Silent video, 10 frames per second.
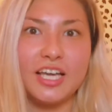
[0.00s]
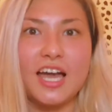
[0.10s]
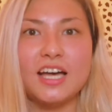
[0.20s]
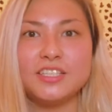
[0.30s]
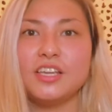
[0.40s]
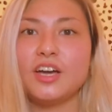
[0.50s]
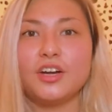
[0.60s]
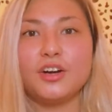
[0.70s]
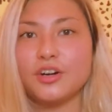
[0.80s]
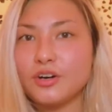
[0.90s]
As a young
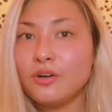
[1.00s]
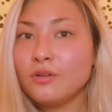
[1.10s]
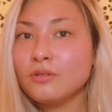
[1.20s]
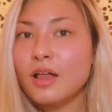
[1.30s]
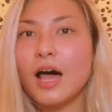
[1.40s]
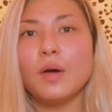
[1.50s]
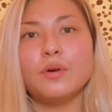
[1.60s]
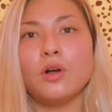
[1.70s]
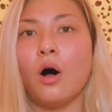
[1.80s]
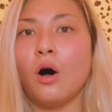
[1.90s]
girl, I would
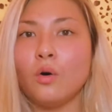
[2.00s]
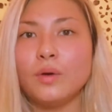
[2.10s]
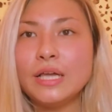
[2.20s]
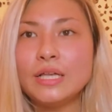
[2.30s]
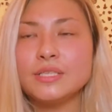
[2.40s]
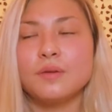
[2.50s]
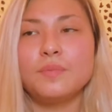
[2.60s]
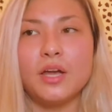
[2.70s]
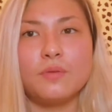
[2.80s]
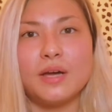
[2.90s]
always
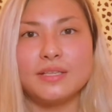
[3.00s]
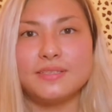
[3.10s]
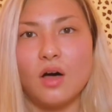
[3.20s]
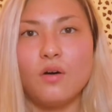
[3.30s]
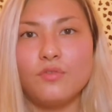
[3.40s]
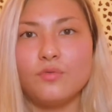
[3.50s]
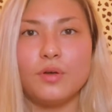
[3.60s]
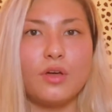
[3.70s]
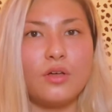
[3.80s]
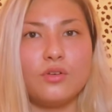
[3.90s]
compare myself with
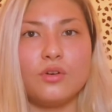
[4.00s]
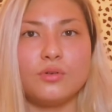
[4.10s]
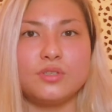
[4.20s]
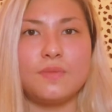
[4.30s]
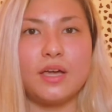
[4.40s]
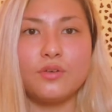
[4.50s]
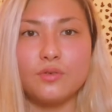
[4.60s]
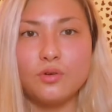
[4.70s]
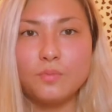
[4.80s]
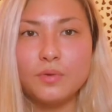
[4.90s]
other girls in my
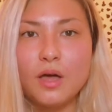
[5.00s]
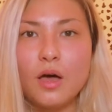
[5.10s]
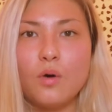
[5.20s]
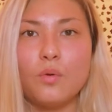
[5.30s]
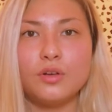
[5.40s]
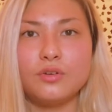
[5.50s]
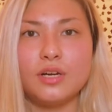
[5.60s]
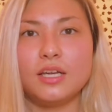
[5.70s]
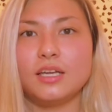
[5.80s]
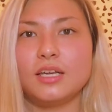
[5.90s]
group,
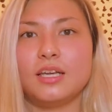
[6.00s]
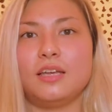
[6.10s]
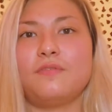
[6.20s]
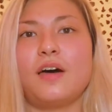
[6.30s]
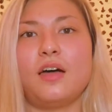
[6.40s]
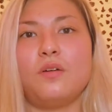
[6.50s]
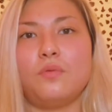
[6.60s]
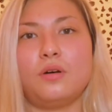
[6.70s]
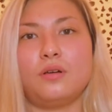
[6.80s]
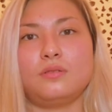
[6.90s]
wondering if I
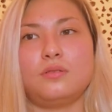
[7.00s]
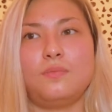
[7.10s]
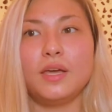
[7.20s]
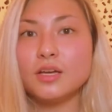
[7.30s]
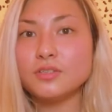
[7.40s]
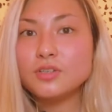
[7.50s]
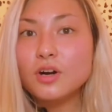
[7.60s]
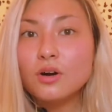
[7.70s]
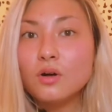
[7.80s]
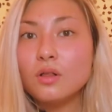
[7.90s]
was the biggest
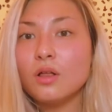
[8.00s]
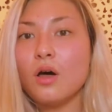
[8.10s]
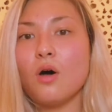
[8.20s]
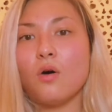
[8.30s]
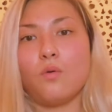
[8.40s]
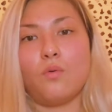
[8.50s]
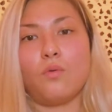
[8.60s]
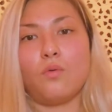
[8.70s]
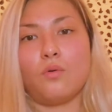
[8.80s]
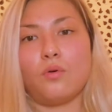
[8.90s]
girl,
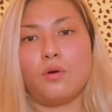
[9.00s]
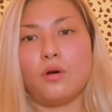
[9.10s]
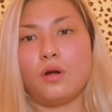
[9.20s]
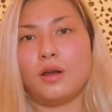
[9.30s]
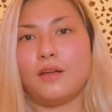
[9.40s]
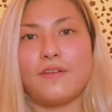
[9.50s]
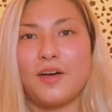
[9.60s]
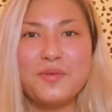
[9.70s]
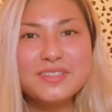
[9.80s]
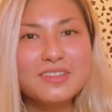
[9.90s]
and if I
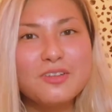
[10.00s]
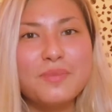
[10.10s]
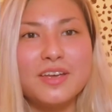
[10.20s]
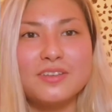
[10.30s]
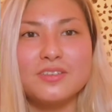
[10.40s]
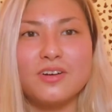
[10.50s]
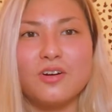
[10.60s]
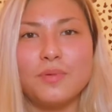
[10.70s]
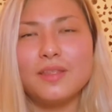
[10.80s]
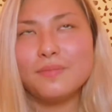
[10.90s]
wasn't the biggest girl, I'd
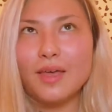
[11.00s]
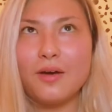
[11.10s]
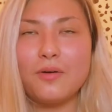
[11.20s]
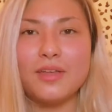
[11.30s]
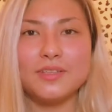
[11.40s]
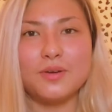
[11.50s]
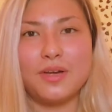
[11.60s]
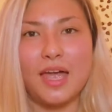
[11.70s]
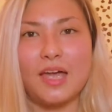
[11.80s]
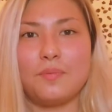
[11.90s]
be like, oh, that's
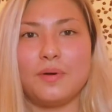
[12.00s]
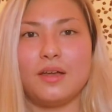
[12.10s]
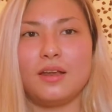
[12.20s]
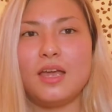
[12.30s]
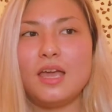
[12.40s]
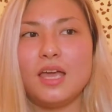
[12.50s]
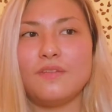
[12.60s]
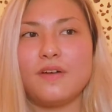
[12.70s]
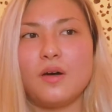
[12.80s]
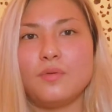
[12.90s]
okay. But if
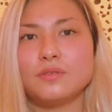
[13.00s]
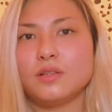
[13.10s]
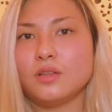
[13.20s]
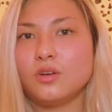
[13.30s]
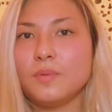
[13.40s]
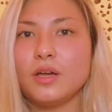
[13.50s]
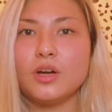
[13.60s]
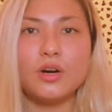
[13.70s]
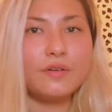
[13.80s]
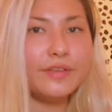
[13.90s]
I was a little bit
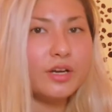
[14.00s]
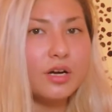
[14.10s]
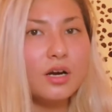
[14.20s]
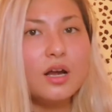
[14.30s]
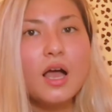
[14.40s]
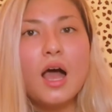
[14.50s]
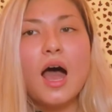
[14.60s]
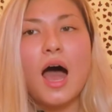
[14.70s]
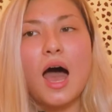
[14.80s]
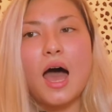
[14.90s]
curvier,
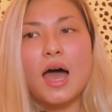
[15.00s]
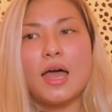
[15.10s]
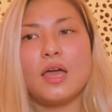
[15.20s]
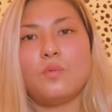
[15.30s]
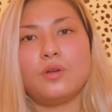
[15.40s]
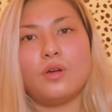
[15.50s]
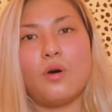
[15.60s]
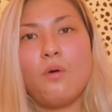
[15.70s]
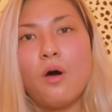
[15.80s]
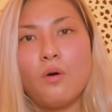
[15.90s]
I would go
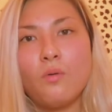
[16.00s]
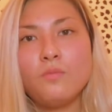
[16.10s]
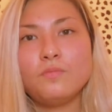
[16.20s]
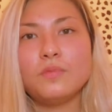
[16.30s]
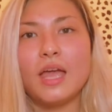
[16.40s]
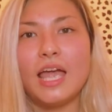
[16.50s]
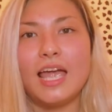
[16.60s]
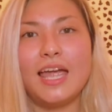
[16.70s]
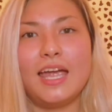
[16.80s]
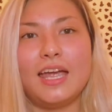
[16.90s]
home
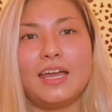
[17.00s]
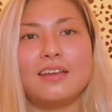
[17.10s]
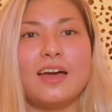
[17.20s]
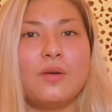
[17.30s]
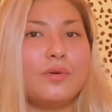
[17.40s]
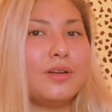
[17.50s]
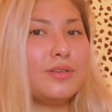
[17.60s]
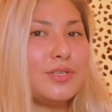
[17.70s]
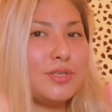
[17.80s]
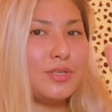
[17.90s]
and I wouldn't
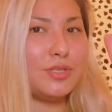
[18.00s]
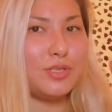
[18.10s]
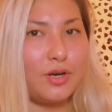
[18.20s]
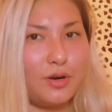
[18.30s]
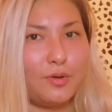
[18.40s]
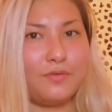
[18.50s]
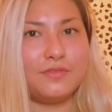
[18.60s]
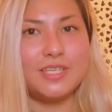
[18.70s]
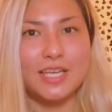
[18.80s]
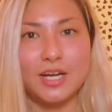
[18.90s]
deserve
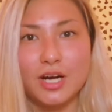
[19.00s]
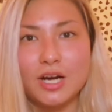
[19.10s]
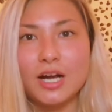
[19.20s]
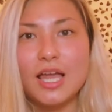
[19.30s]
dinner.